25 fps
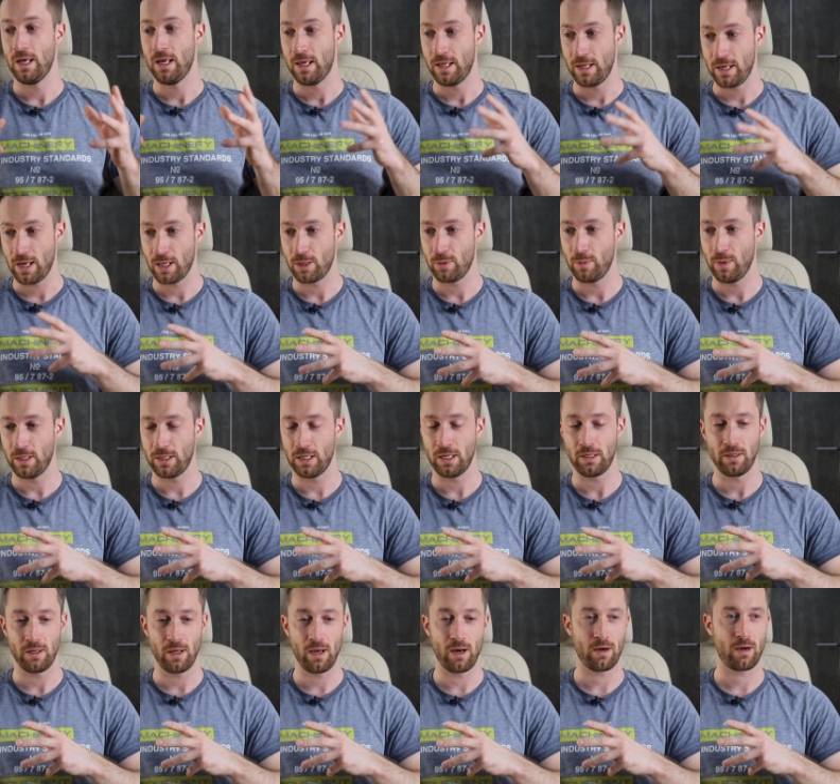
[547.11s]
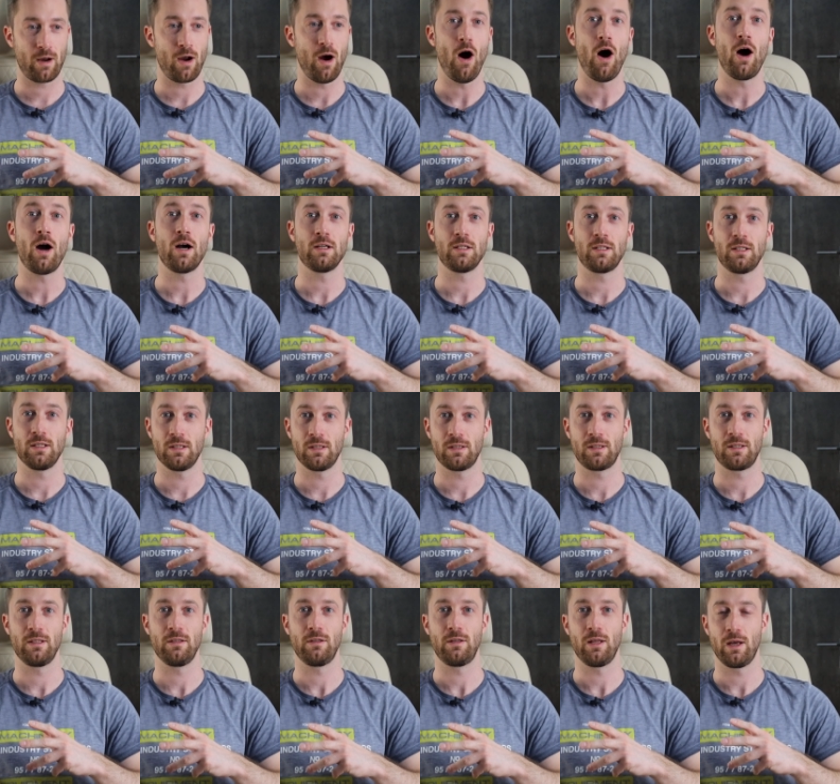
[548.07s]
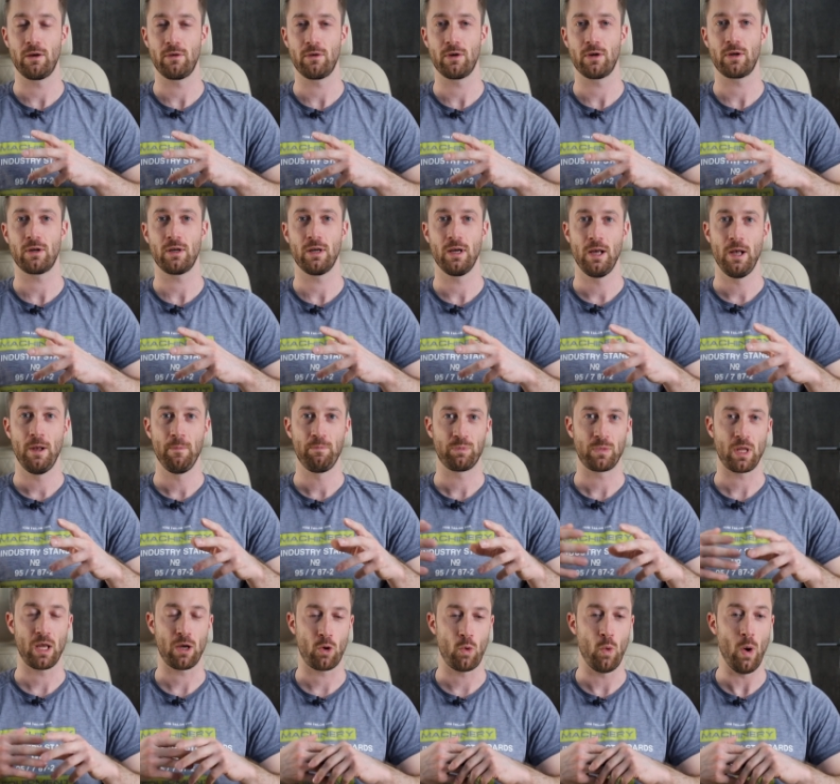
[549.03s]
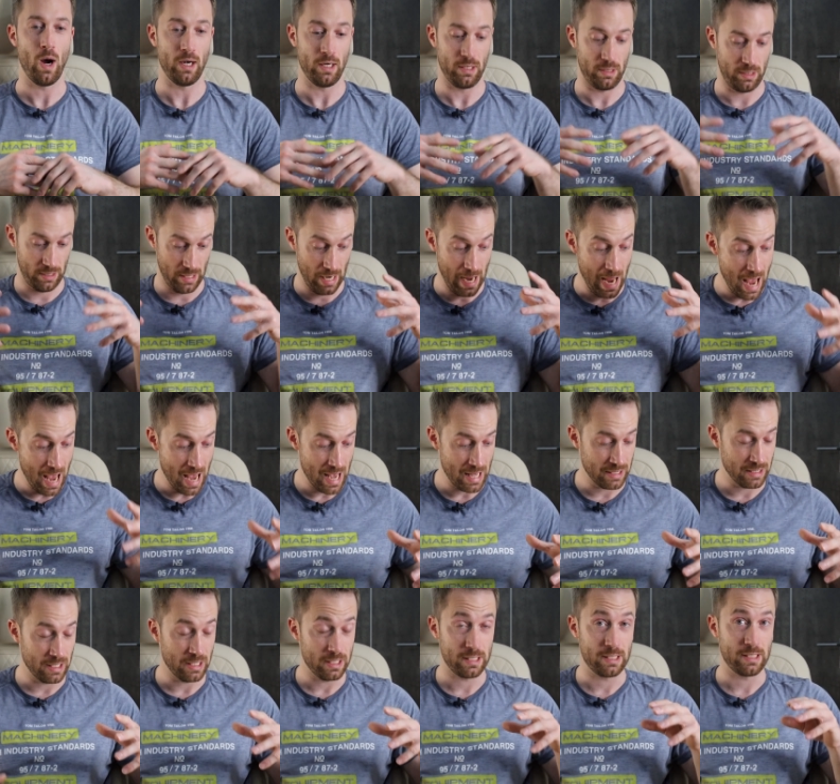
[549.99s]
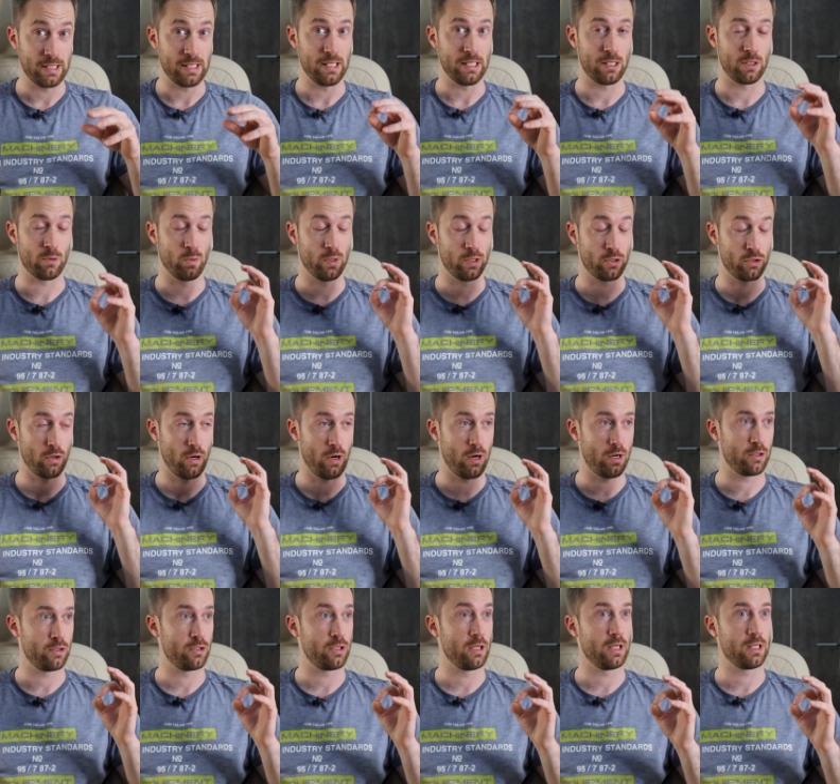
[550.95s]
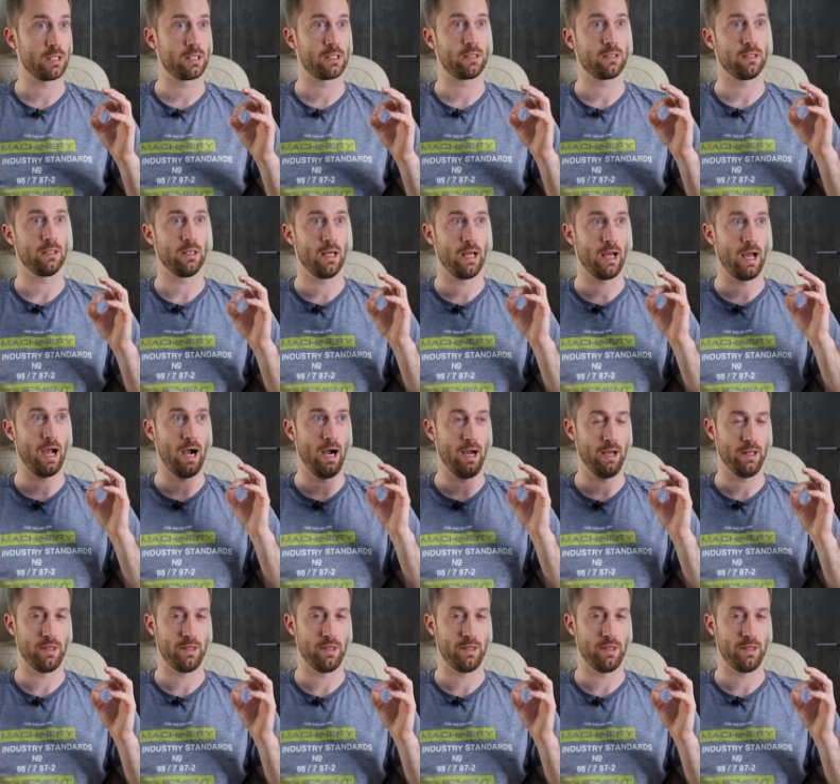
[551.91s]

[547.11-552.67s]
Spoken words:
The other one in their cars is interior quality and seats, which are just, I